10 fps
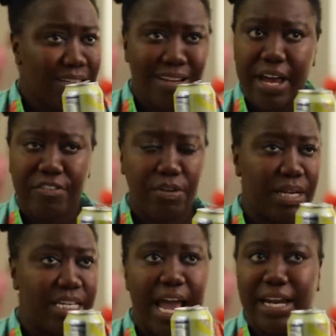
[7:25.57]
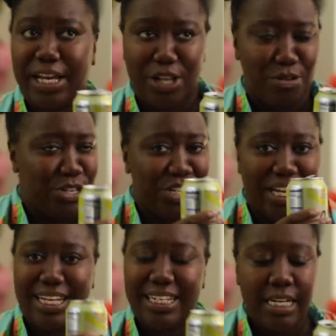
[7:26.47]
It's not giving me tanning
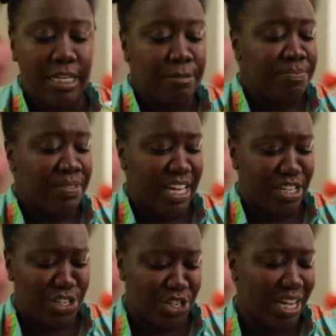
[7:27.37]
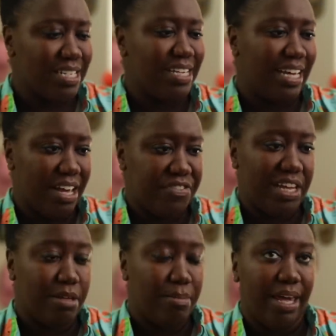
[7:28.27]
lotion. It's just
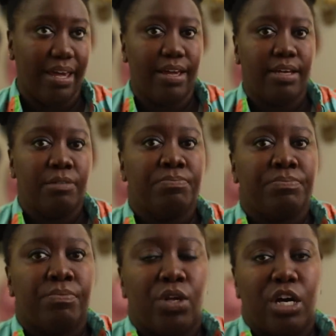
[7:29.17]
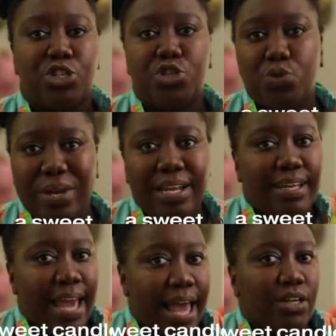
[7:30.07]
giving me a
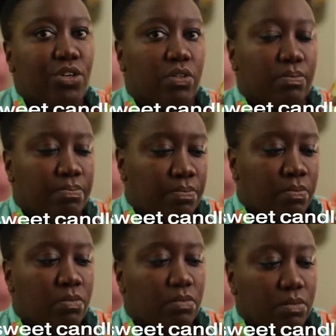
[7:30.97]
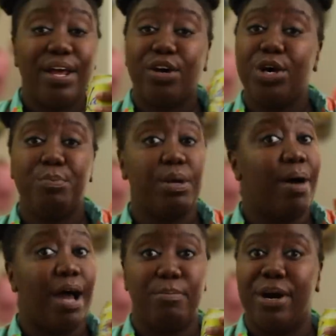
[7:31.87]
sweet candle. I it could be
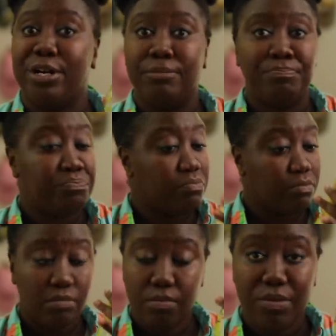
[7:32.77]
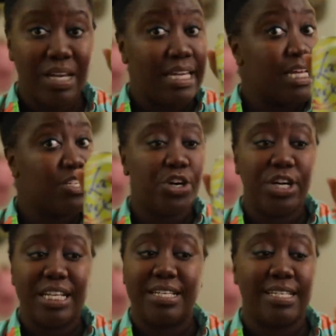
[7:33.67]
body butter. This
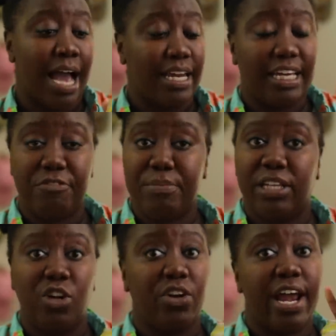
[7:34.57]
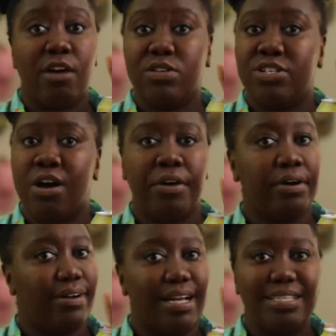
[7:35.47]
could, this is kind of giving me a little Carol's
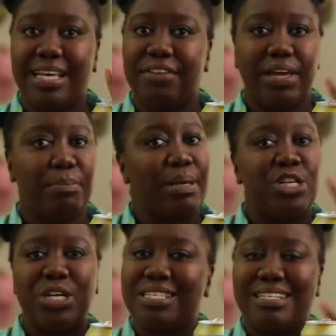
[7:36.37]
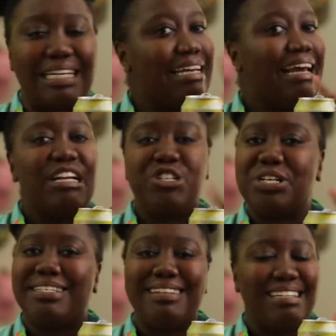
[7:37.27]
Daughter. It's giving me just a,
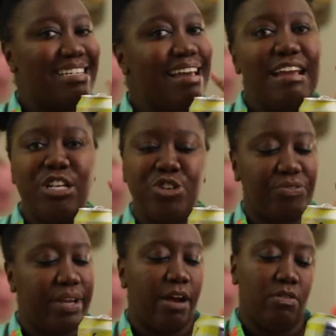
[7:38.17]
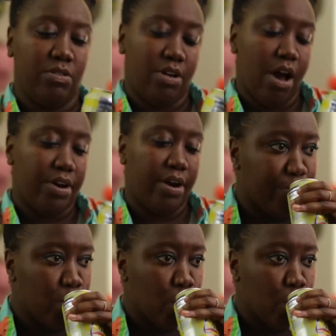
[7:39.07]
just a tinge of Carol's Daughter.